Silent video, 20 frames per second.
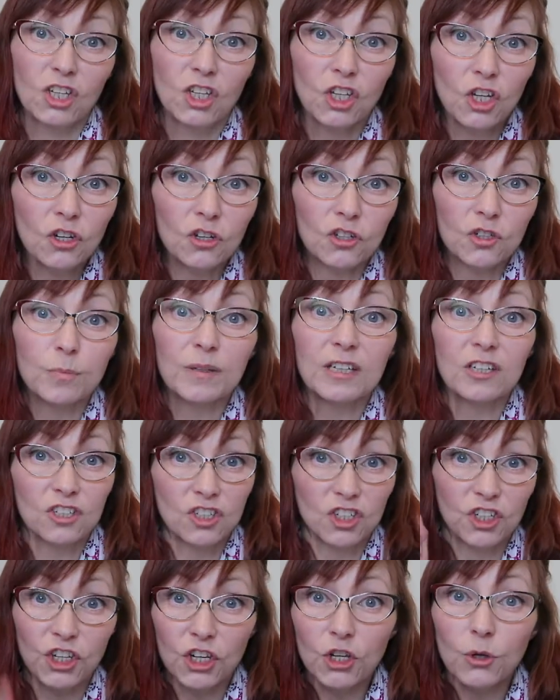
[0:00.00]
Good
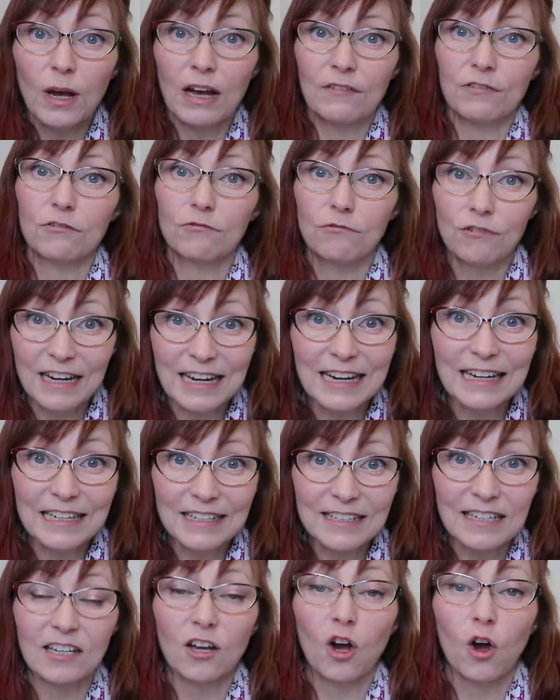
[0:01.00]
because you have a
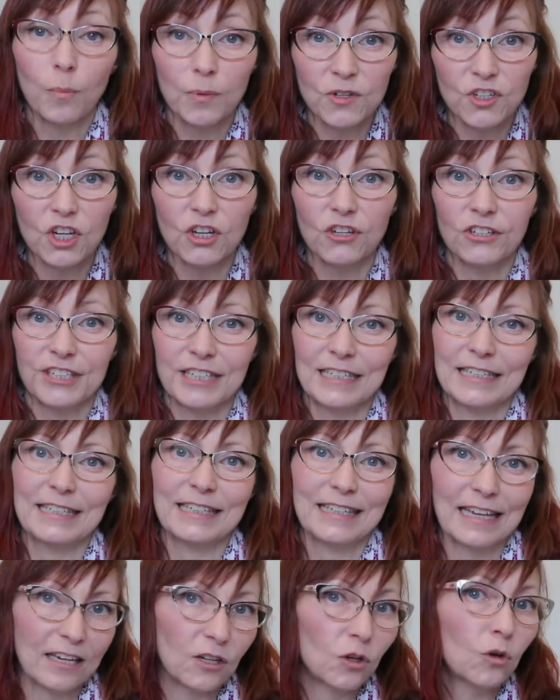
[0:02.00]
realistic opportunity to
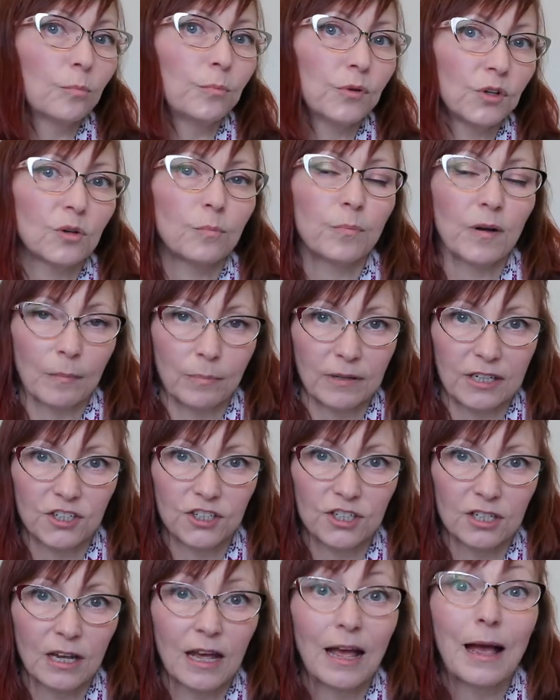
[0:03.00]
get your book
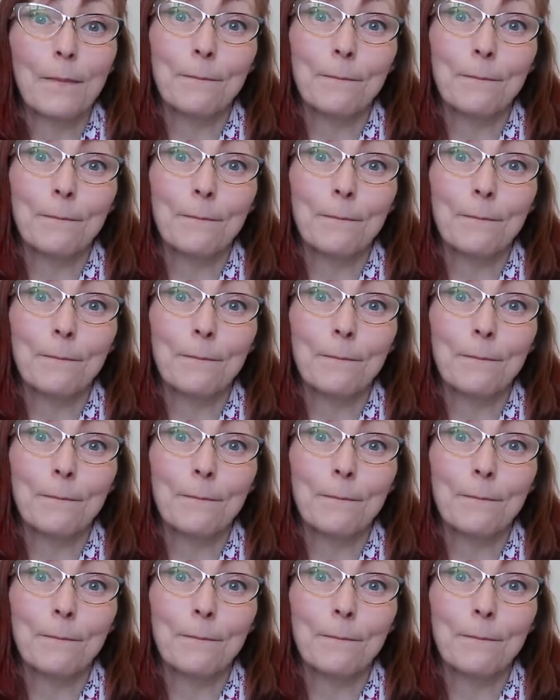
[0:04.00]
published.